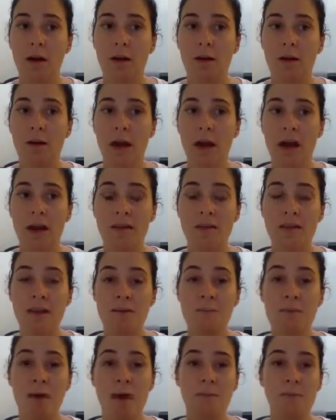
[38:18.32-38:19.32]
Okay,
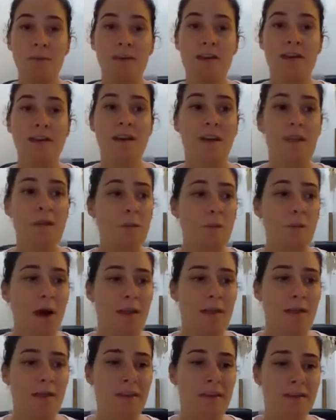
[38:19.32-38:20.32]
there might be another
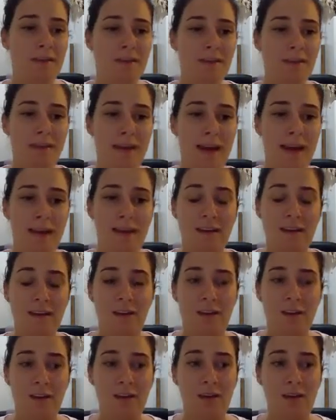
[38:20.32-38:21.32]
one that's like,
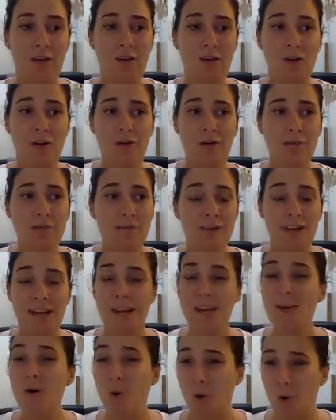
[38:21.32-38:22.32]
you know,
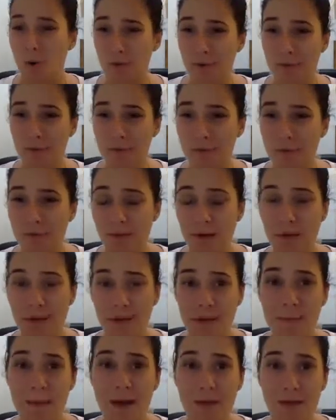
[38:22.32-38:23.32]
Eeyore.
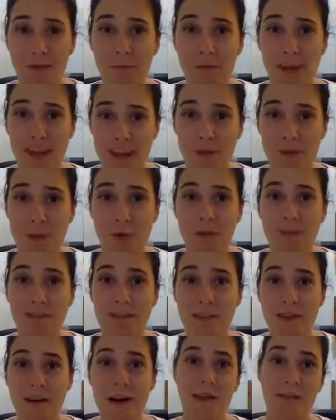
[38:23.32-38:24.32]
The amount of Eeyores
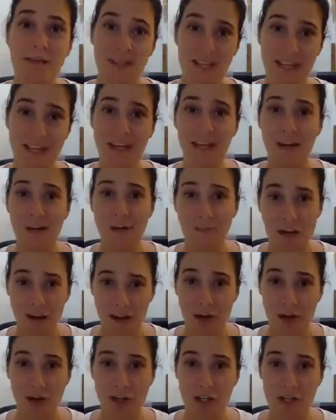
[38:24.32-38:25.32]
that I've seen on my
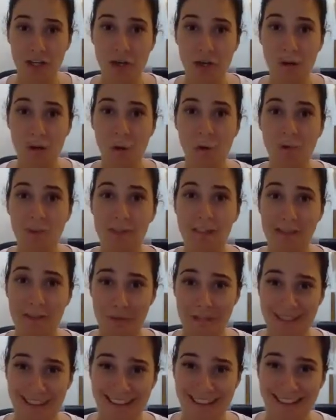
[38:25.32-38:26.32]
coaching calls is
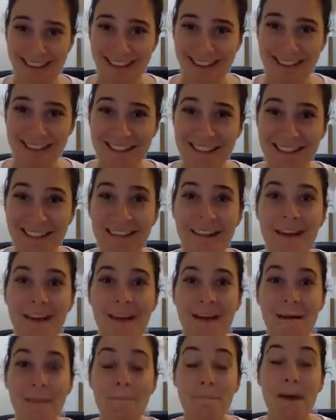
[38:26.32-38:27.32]
ridiculous.
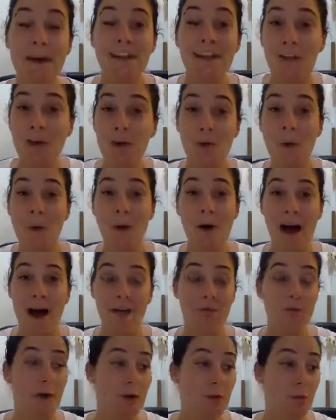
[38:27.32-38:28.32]
But you all
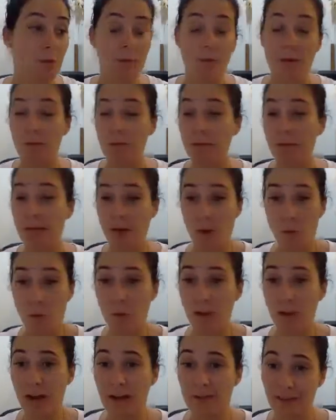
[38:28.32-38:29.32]
have one. We probably
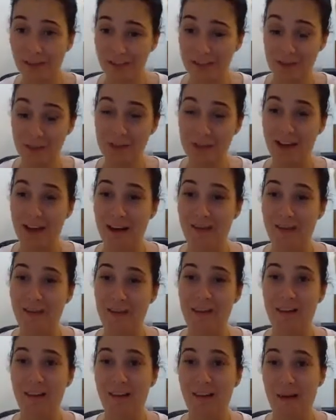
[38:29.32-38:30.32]
all have a little side of
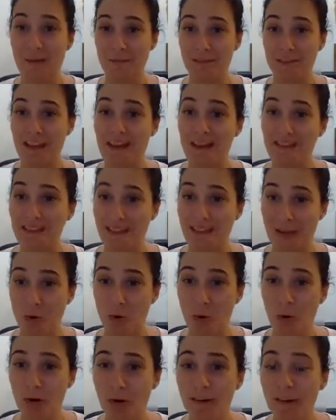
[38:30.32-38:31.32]
us that comes out as
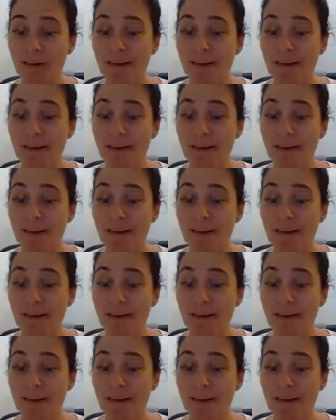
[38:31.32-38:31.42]
Eeyore.